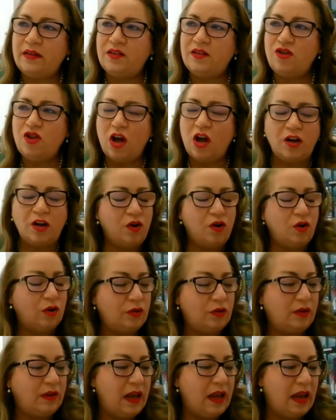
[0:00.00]
not good
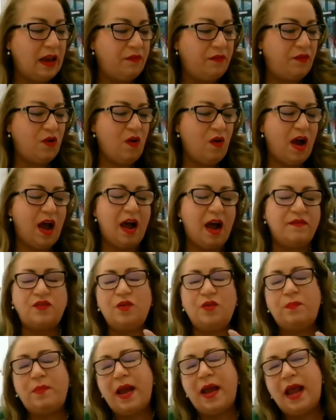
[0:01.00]
if you have
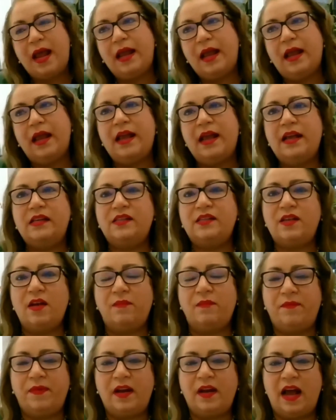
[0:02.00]
to pay
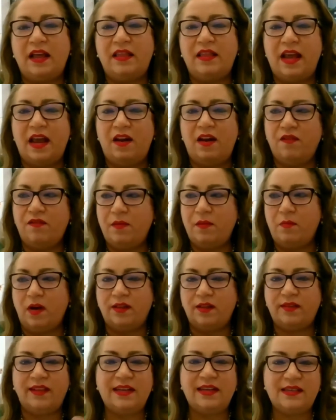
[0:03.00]
something at the end of the
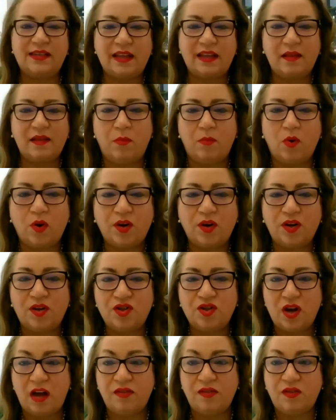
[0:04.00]
month, let's say the mortgage
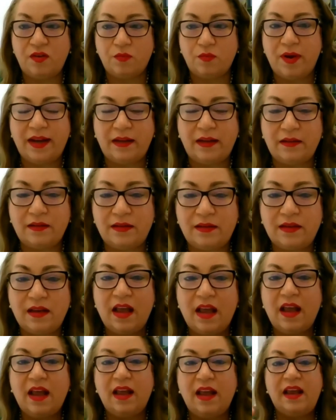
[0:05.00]
and the rent.
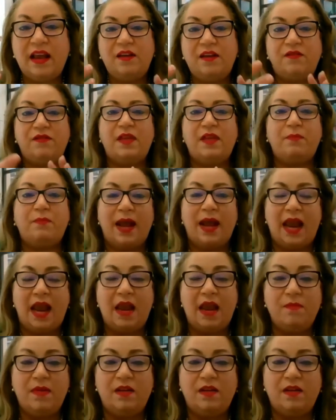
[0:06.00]
If the
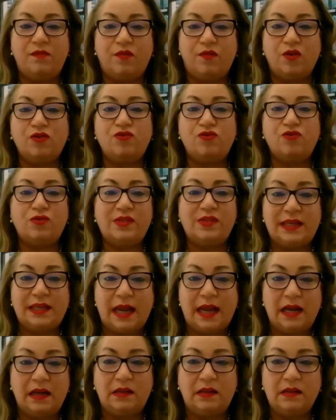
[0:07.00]
payment for your
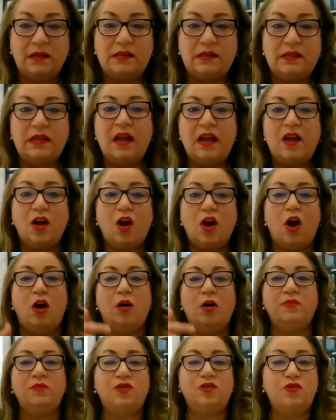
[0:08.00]
sales
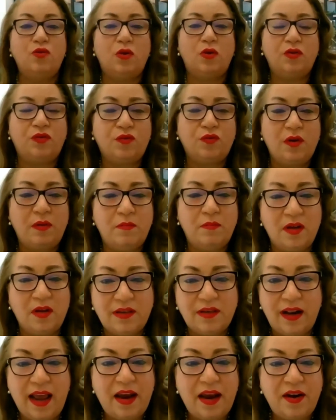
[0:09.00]
comes 2 or 3 months
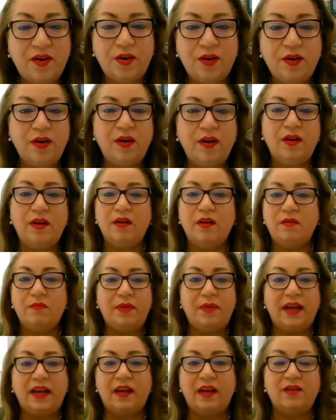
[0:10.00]
later,
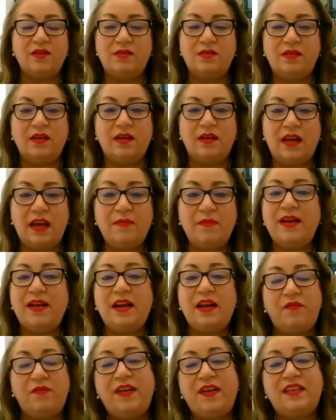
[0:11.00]
because even
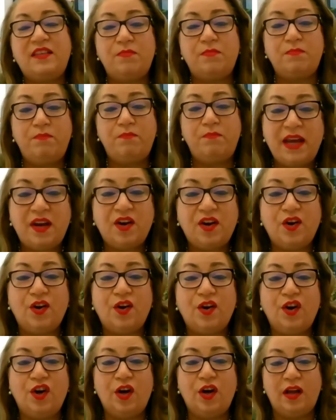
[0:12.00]
if it's bigger